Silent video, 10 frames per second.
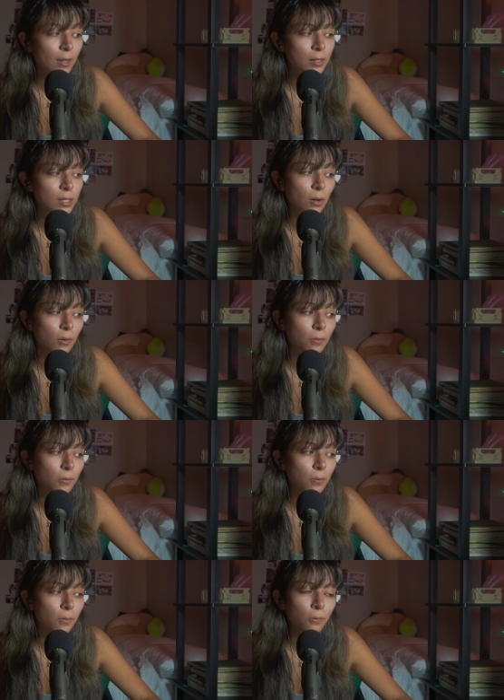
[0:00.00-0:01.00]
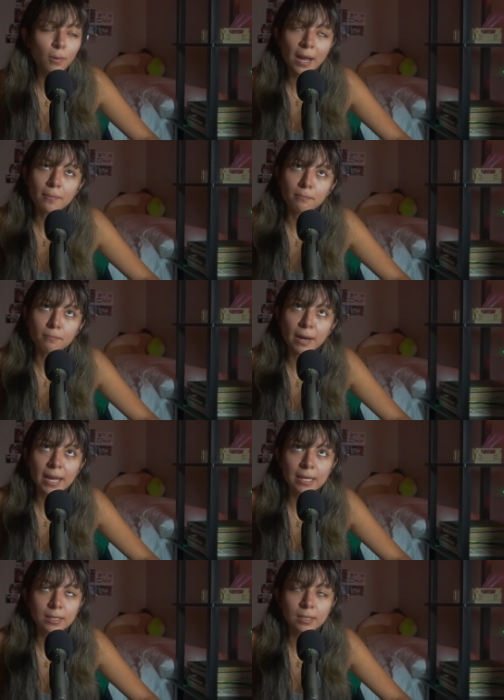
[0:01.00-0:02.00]
So why
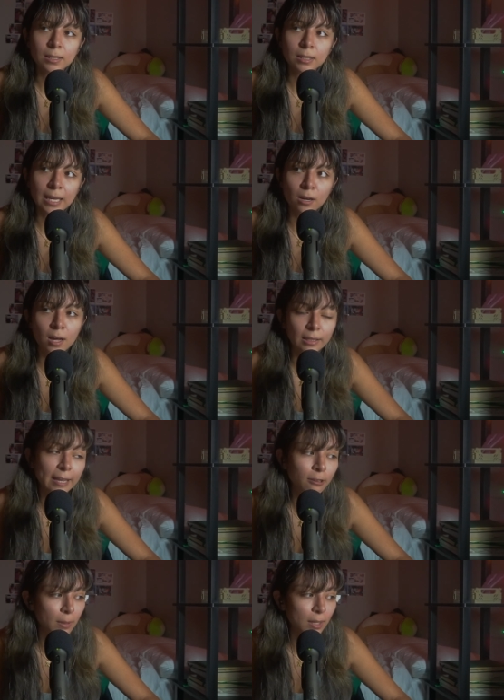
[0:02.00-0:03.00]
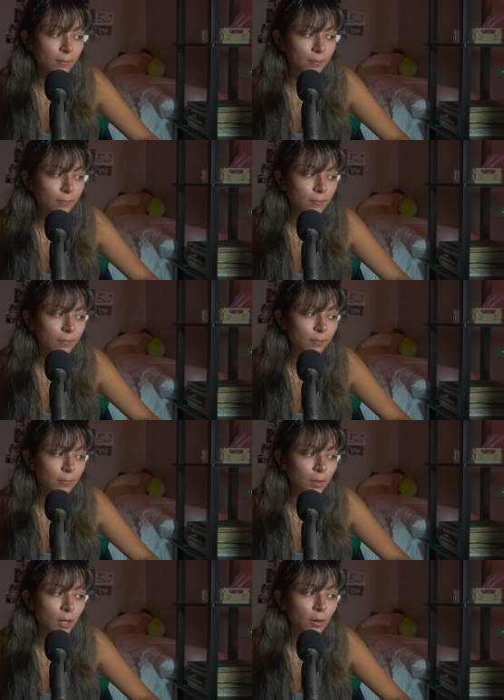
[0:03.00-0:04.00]
might they not like me?
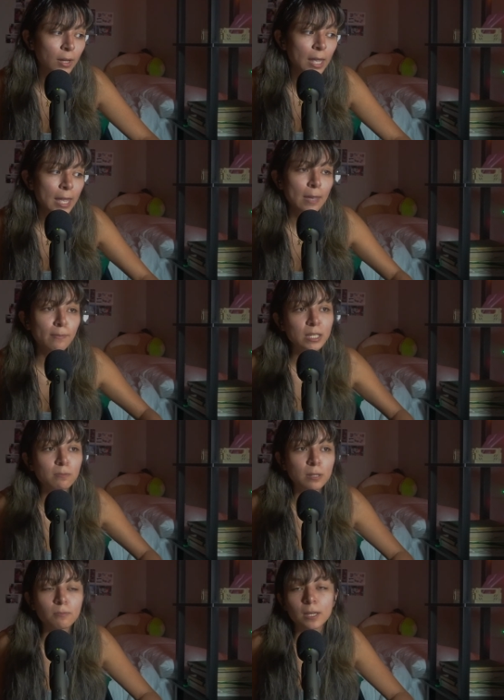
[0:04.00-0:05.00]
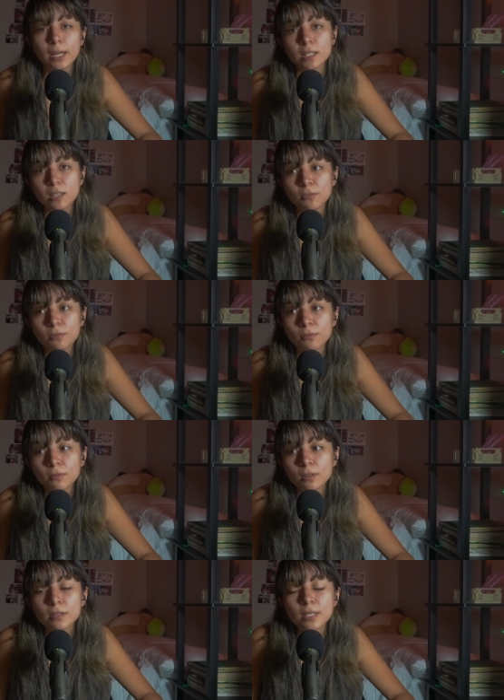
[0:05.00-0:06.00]
You know, it must be because of
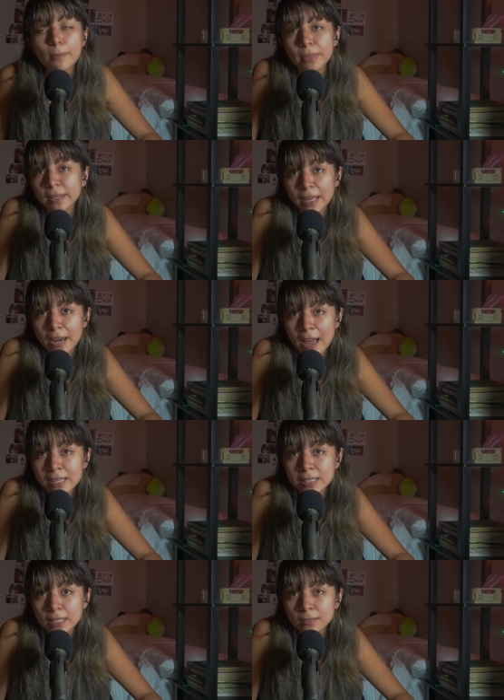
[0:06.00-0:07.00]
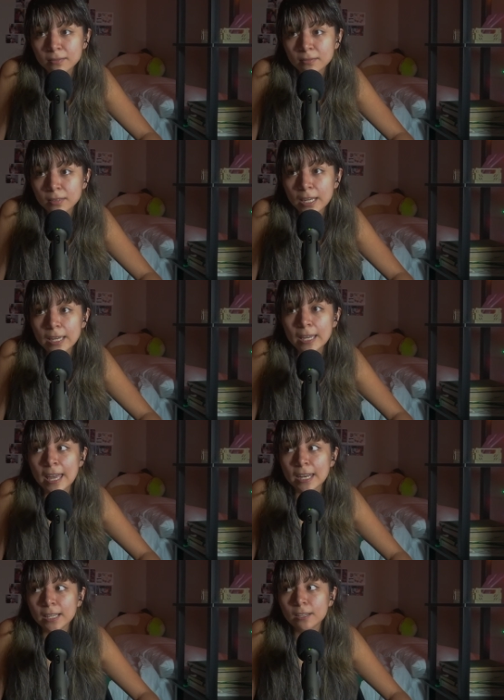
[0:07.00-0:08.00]
something that I did.
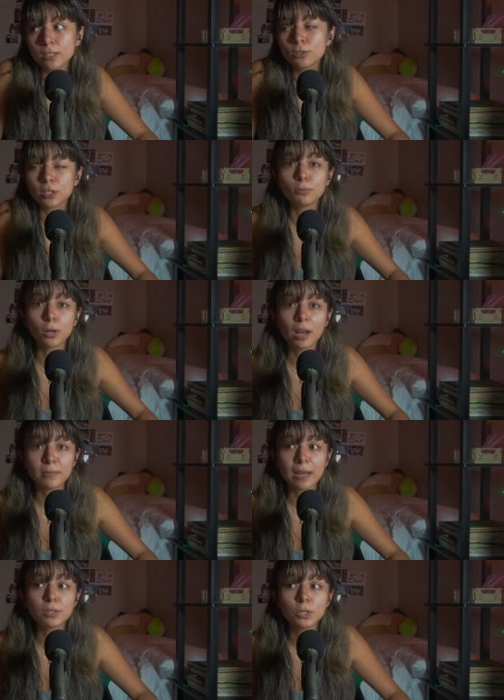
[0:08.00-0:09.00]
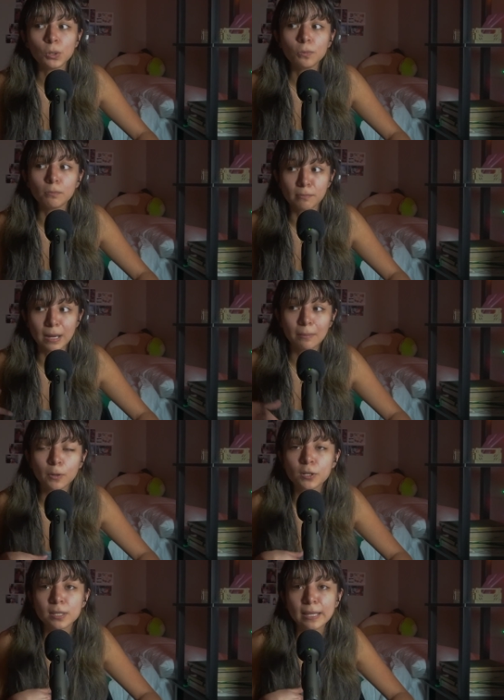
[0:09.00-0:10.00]
And it usually will come down to my
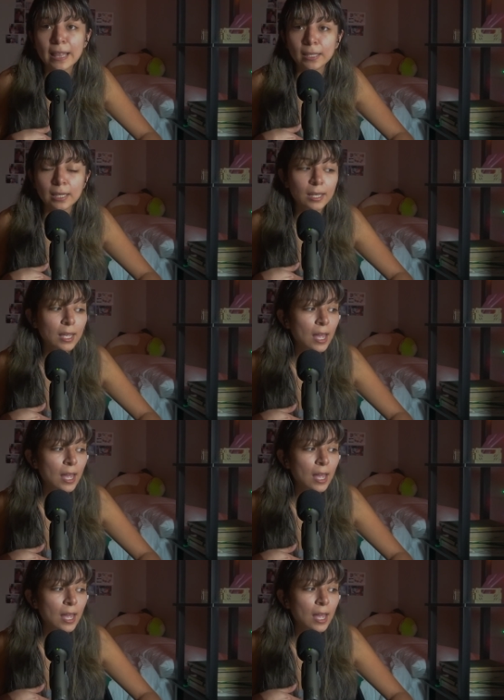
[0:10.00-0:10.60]
personality.